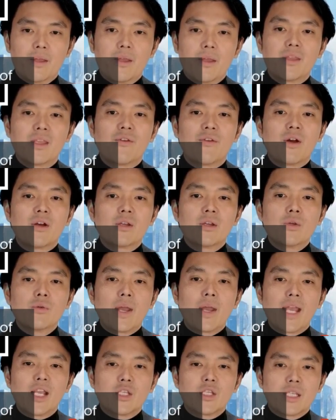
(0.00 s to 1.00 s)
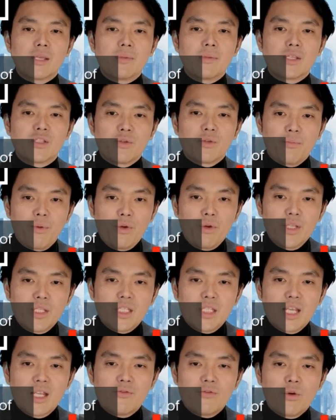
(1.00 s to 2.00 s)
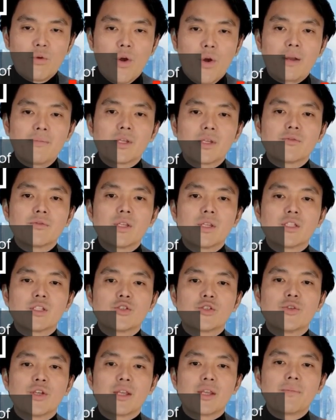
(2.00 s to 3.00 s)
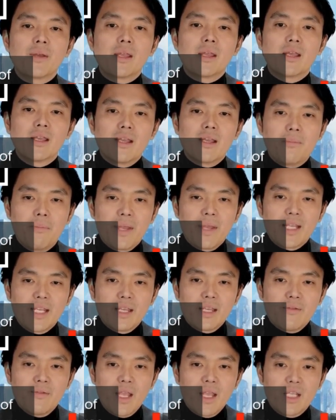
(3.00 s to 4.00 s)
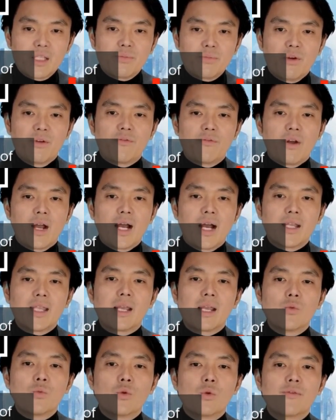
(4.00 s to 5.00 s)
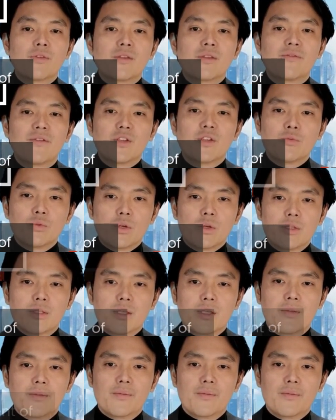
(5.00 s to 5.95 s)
There are no age limits or points test requirements for this stream, making it flexible for high net worth individuals.